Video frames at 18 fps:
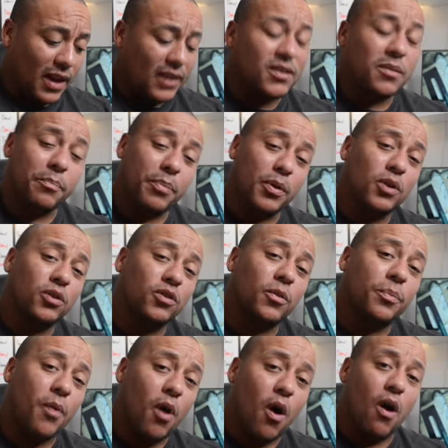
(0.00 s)
a
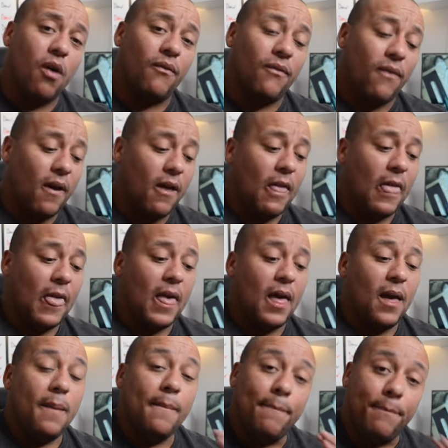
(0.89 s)
build-up of
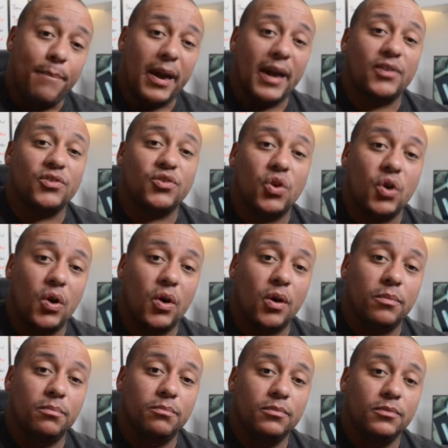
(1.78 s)
base
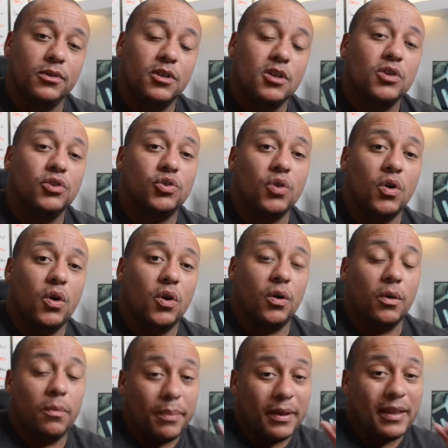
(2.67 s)
coat.
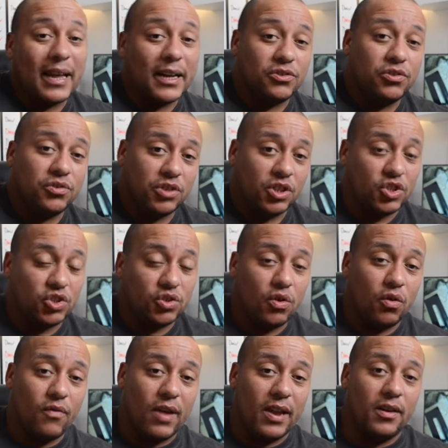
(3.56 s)
So a bit like
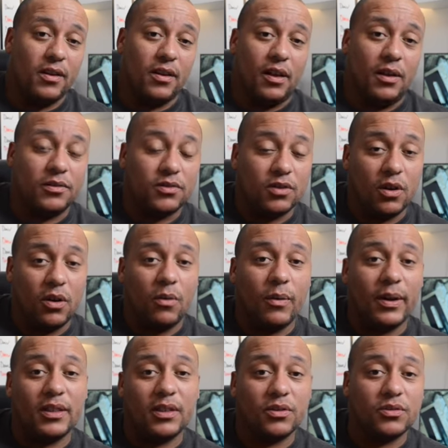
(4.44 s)
traditional render. So
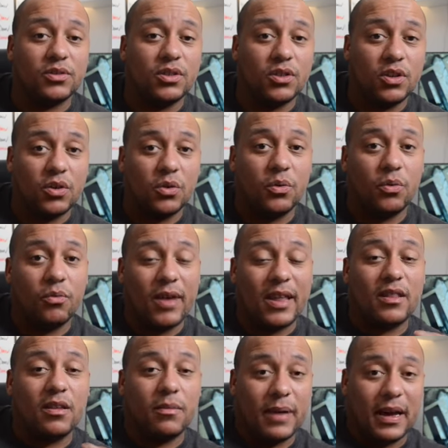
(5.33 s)
when they used to do
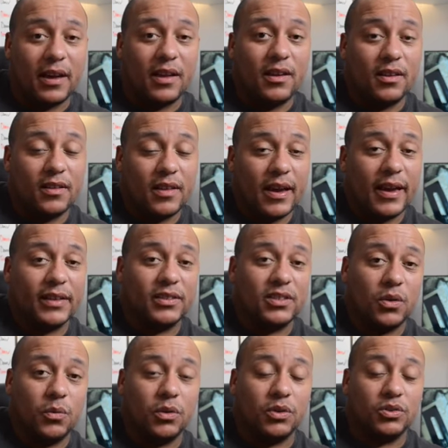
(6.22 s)
render back in the days,
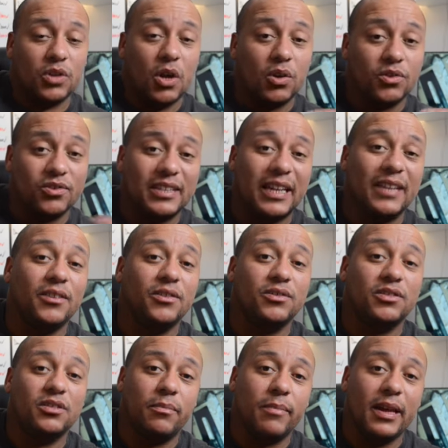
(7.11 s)
it was all sand
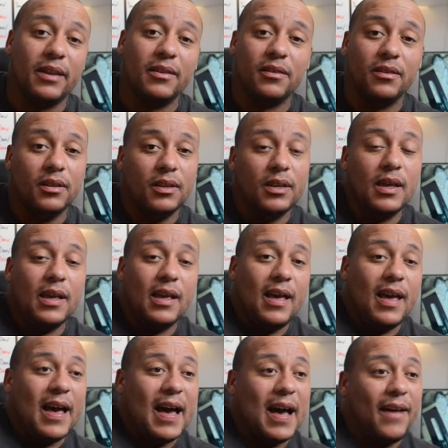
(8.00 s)
and cement,
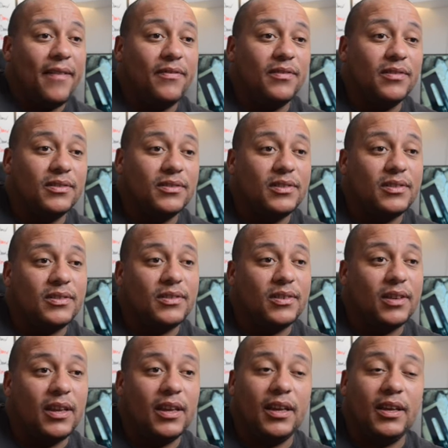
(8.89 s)
and
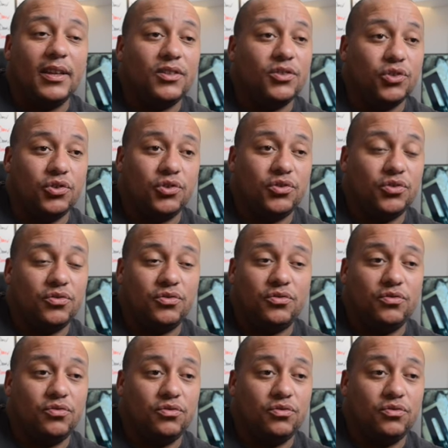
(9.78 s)
it just